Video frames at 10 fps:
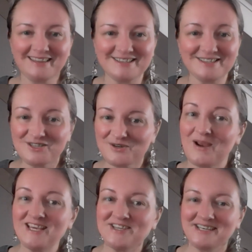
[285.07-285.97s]

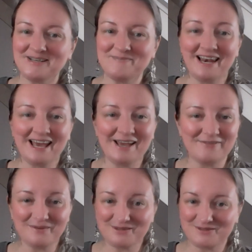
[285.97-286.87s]
situation in my life
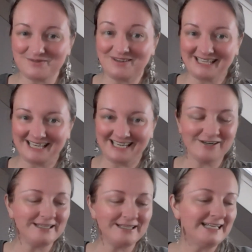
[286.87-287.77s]
that was very
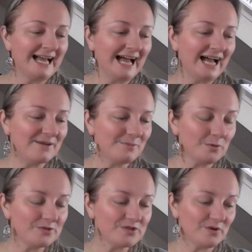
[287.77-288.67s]
clear. I am
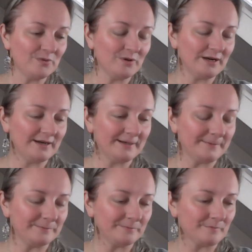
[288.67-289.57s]
also,
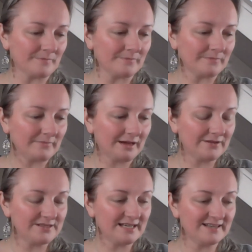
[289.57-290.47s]

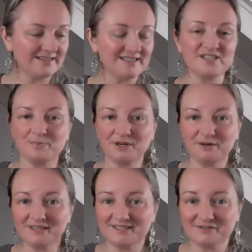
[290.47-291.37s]

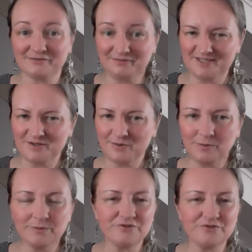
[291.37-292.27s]
experience
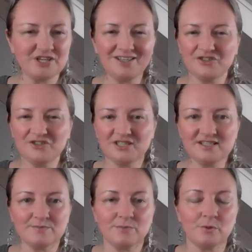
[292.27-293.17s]
physical
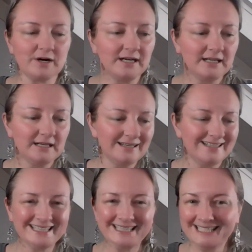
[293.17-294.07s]
changes, more
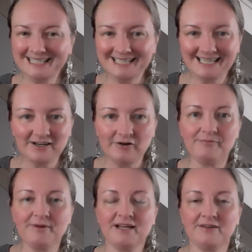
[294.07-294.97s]
cleaning of
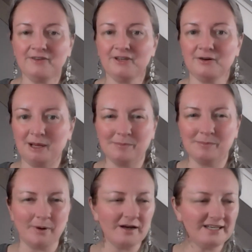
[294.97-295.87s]
my
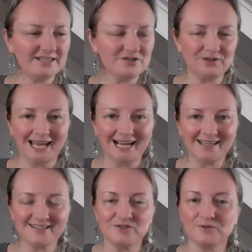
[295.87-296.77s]
body's
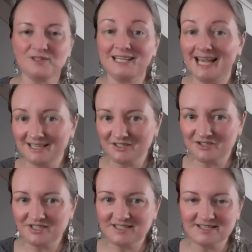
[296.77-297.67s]
reacting to the
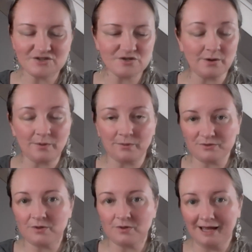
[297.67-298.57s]
energies. So I
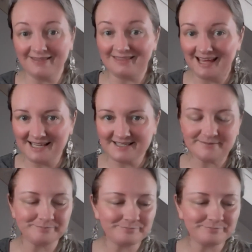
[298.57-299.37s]
also had that